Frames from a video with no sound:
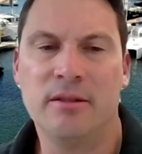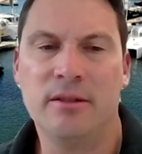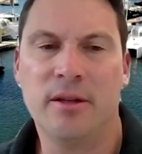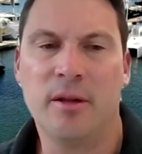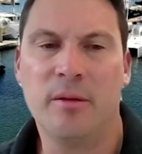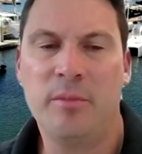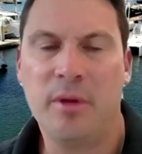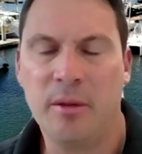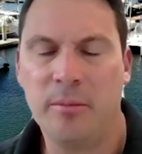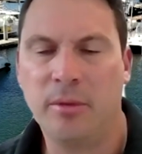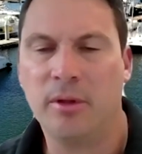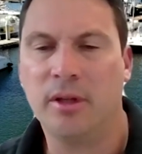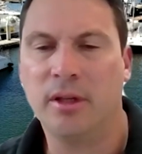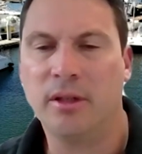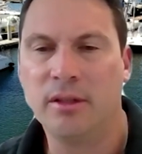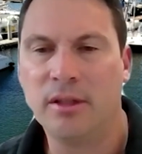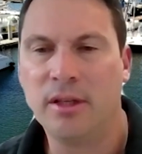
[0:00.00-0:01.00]
you know, people
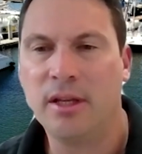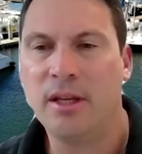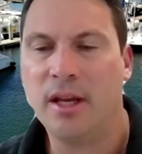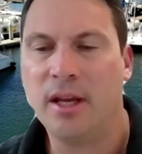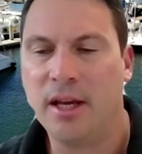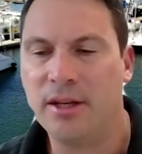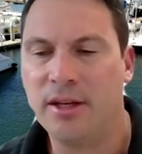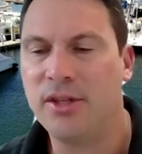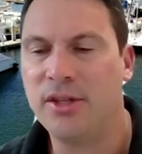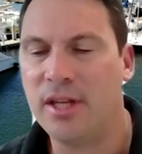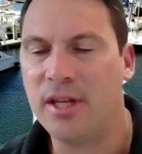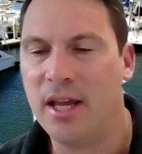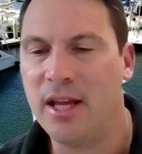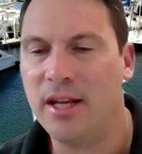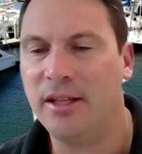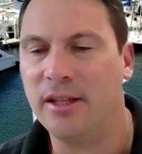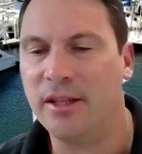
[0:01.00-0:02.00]
are
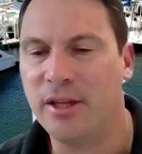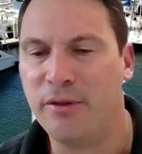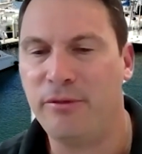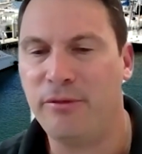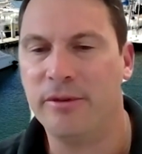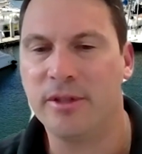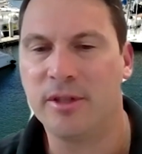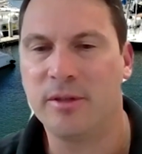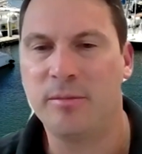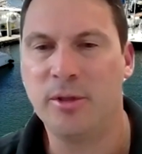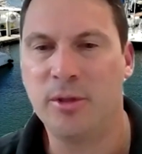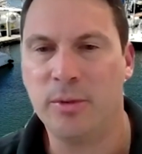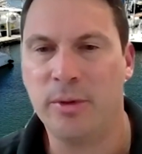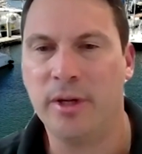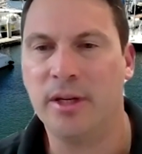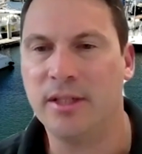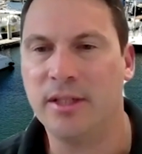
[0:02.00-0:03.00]
understanding the difference
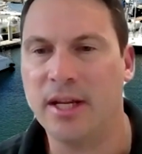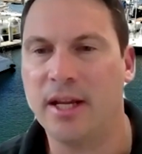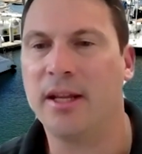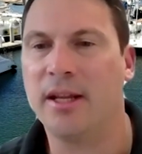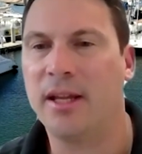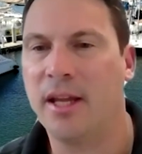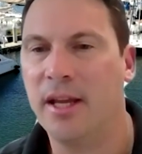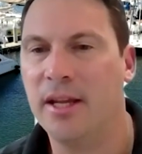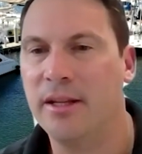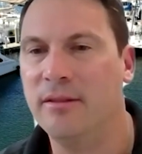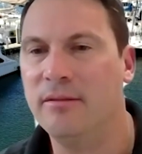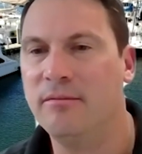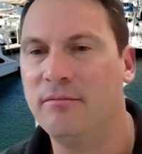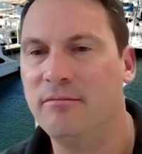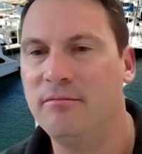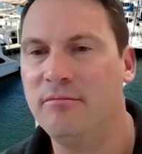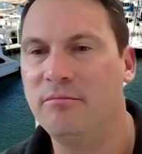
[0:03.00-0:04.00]
between a dedicated,
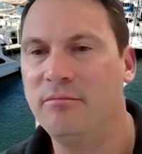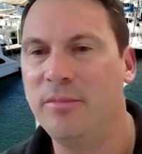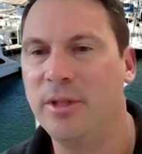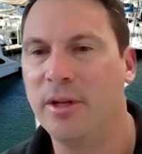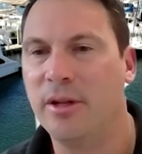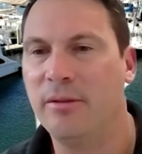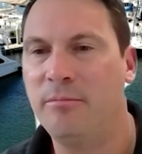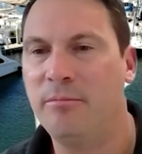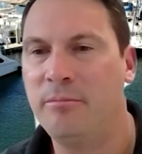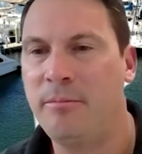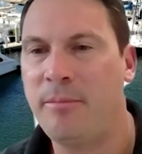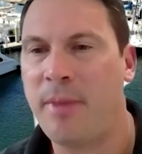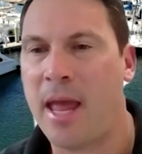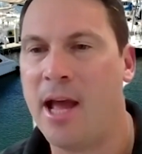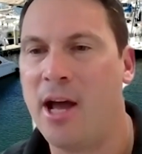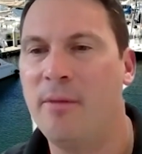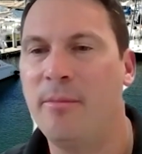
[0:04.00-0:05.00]
you know,
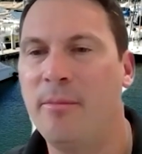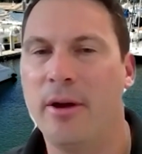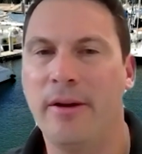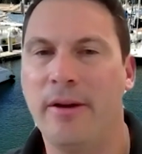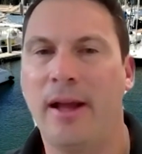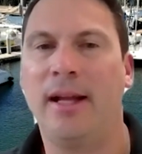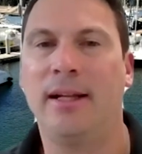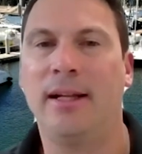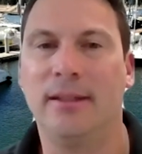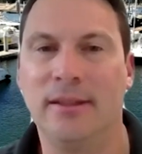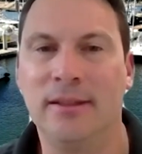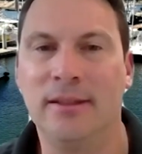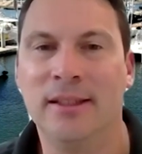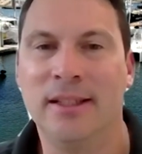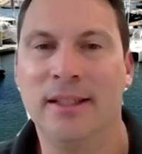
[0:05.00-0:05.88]
powerboat hull,